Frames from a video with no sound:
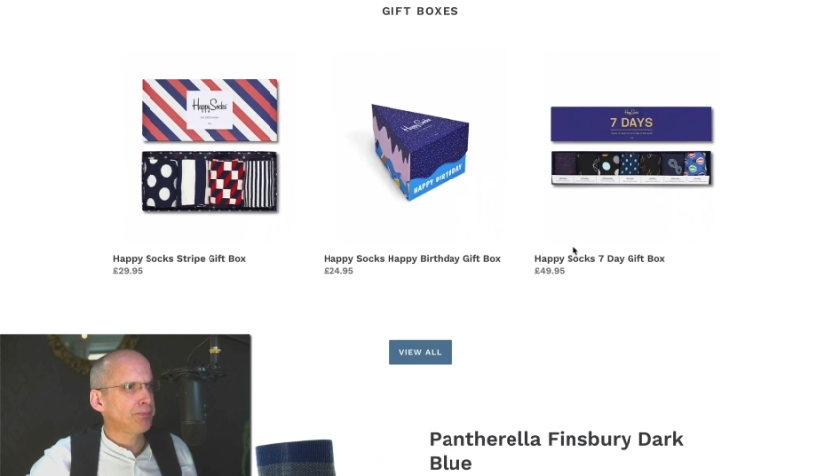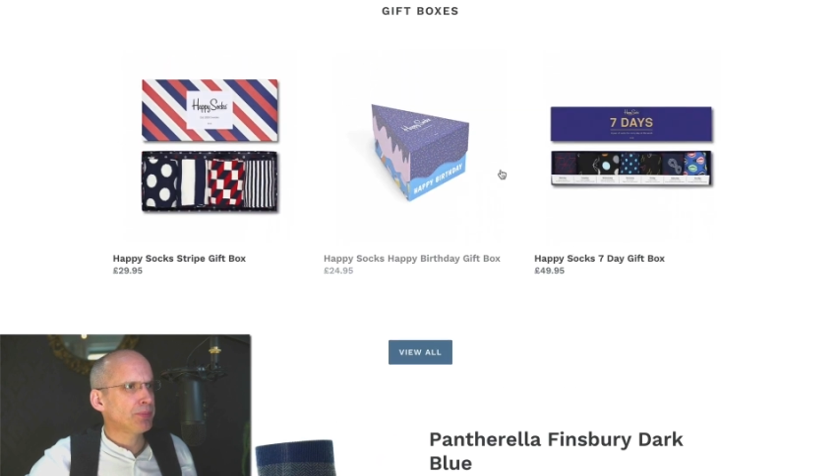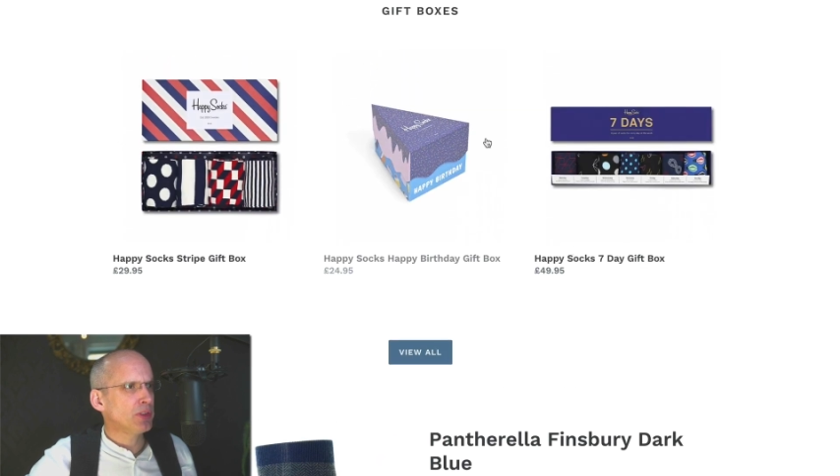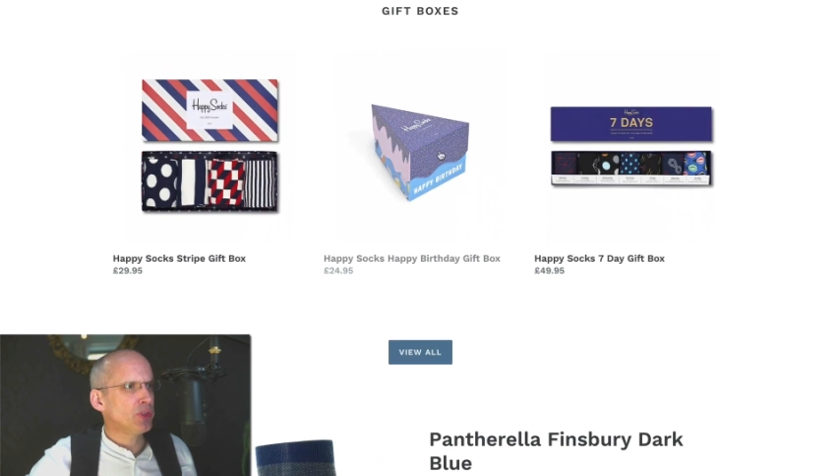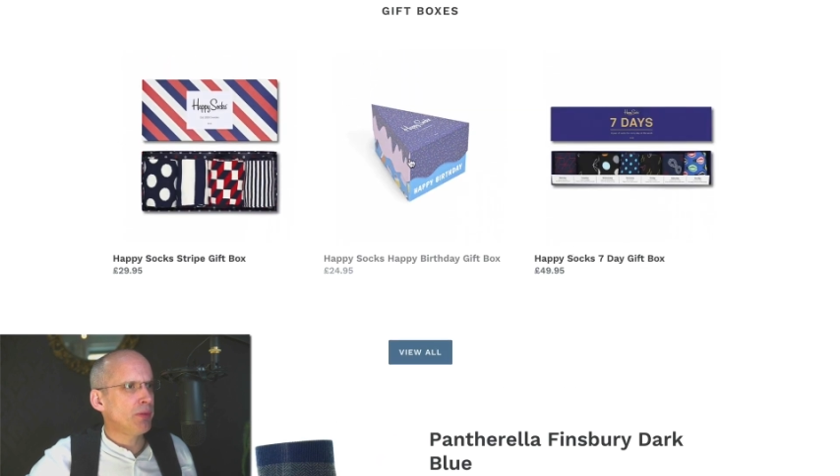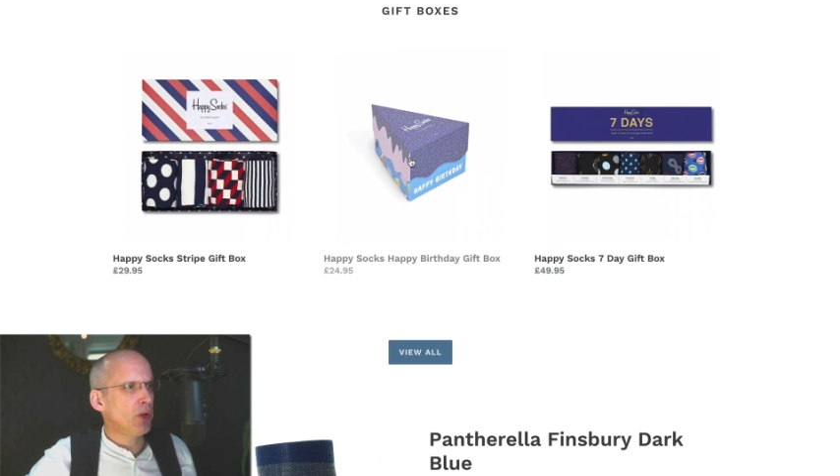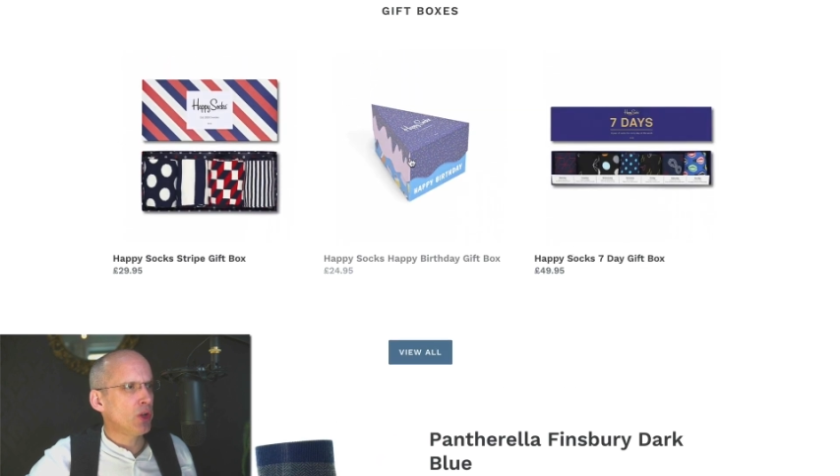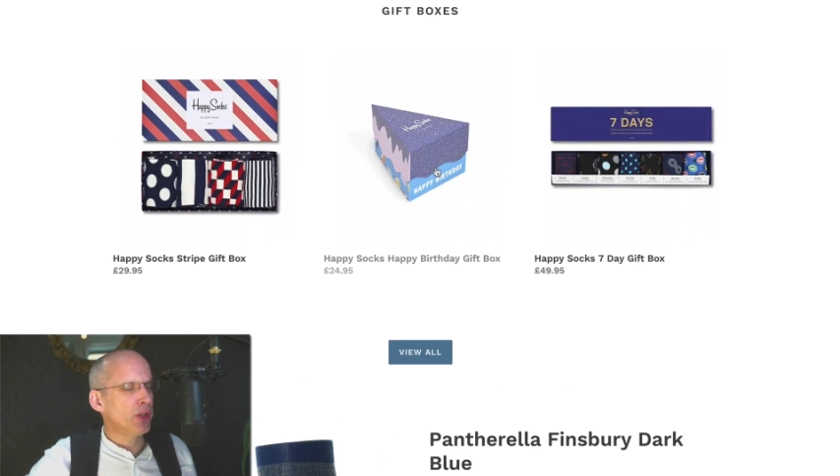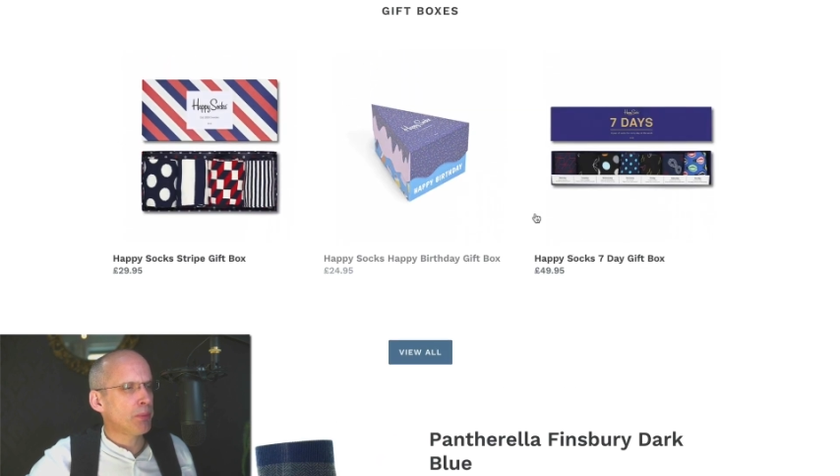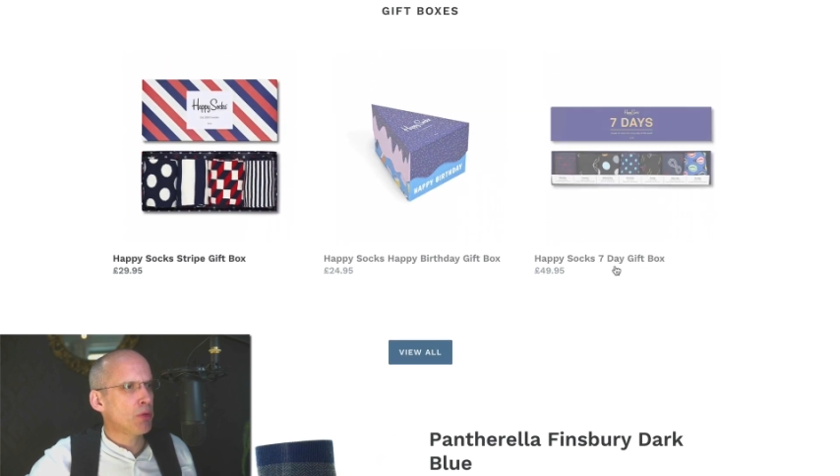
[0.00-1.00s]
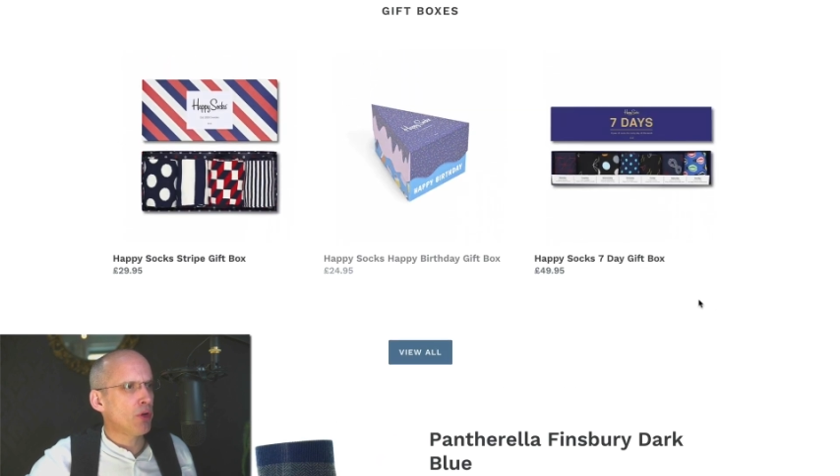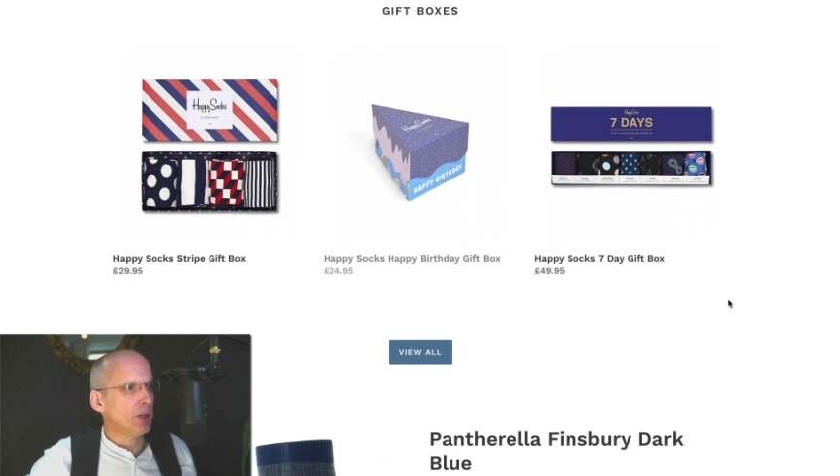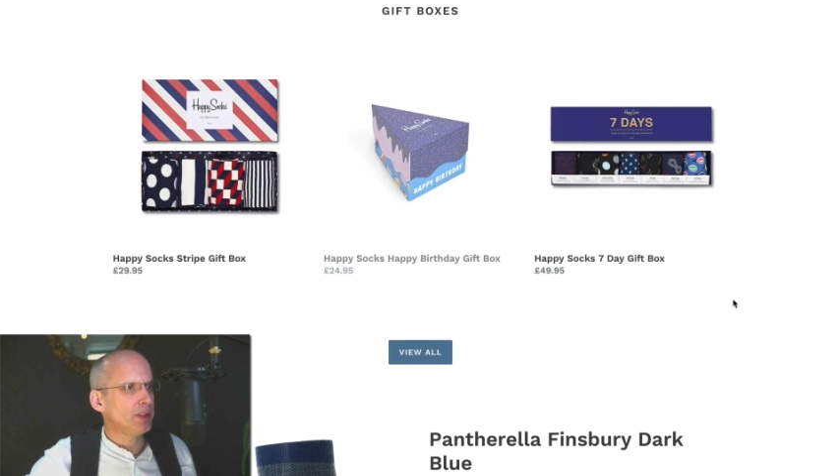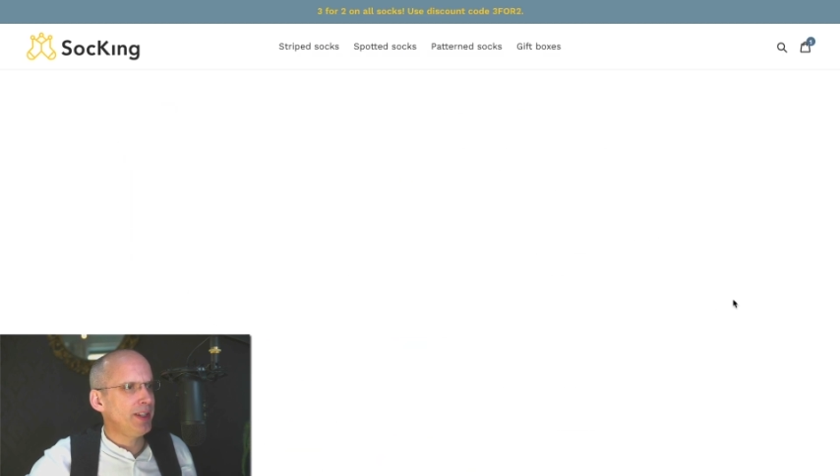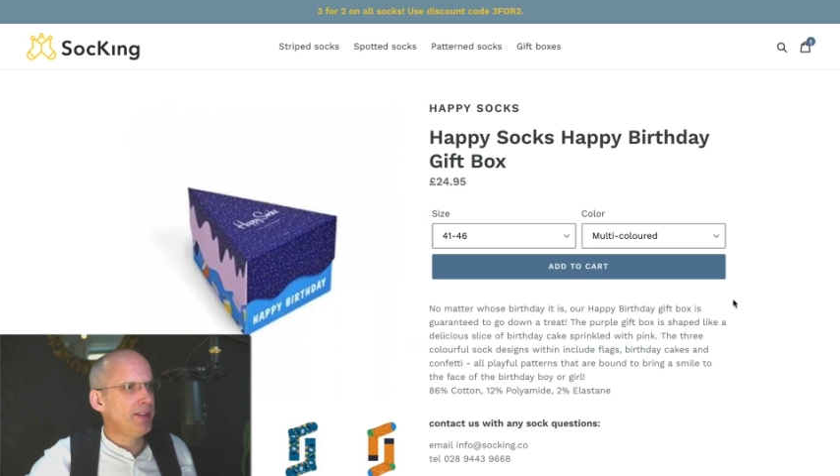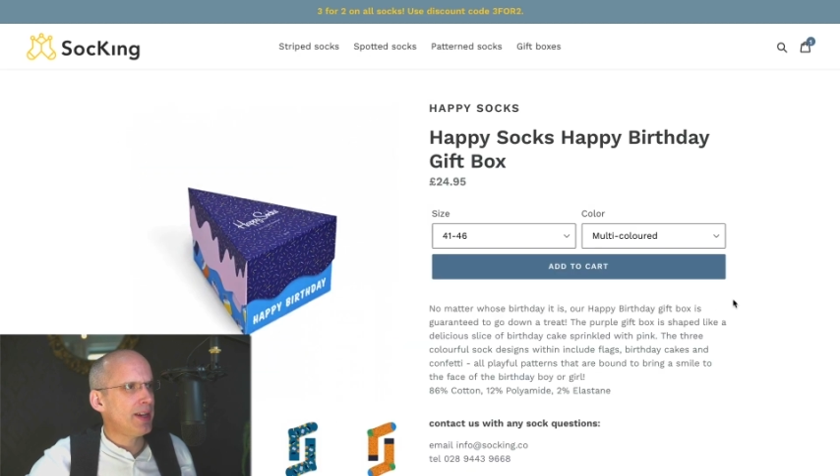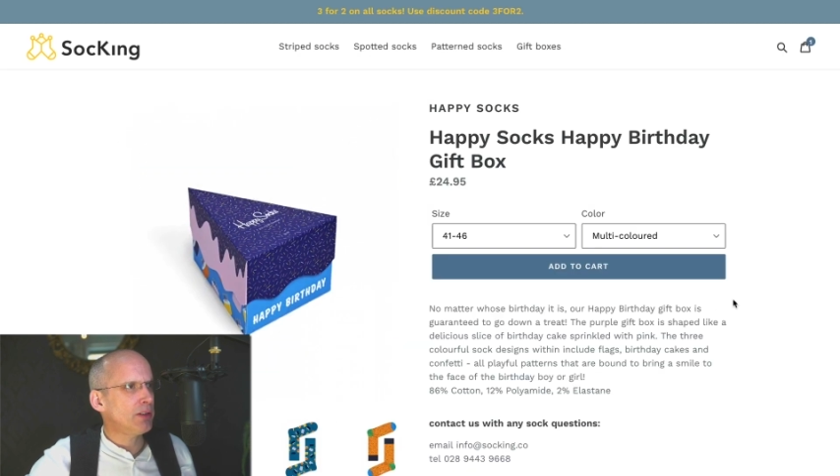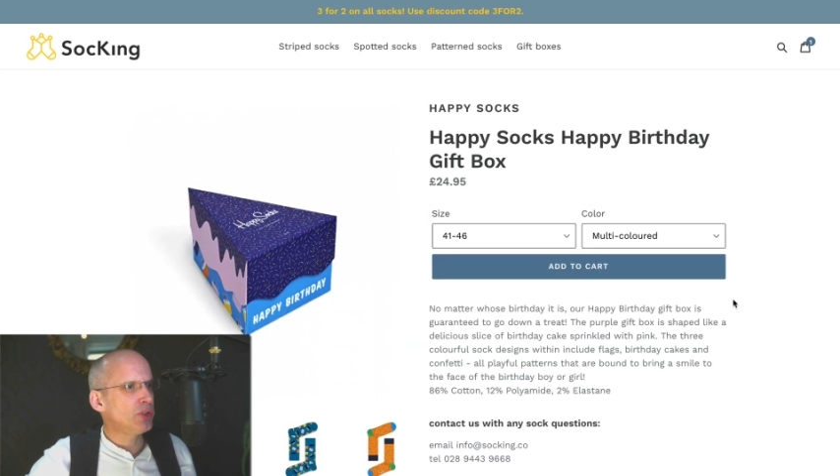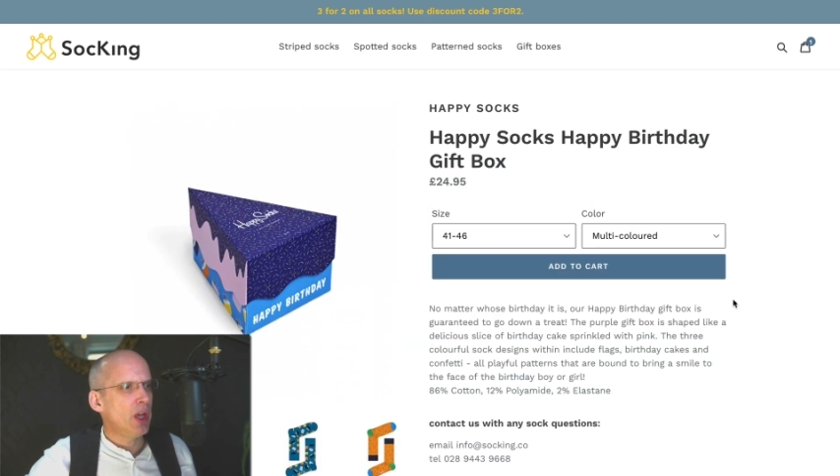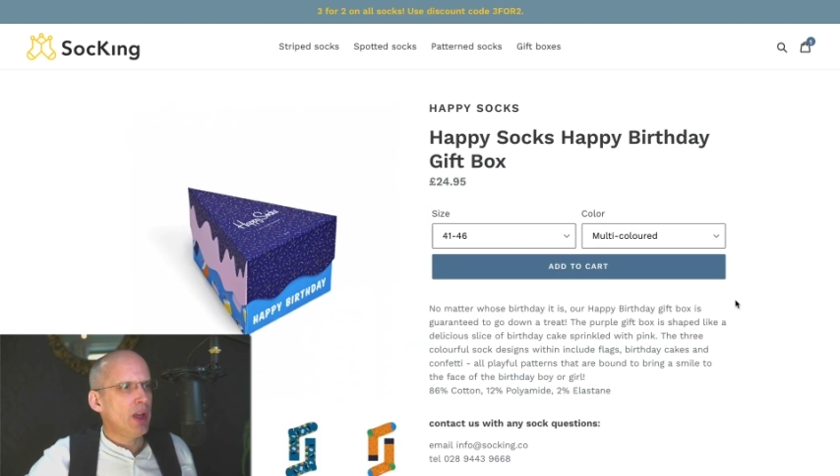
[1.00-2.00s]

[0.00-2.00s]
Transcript: Let's have a look at the product details.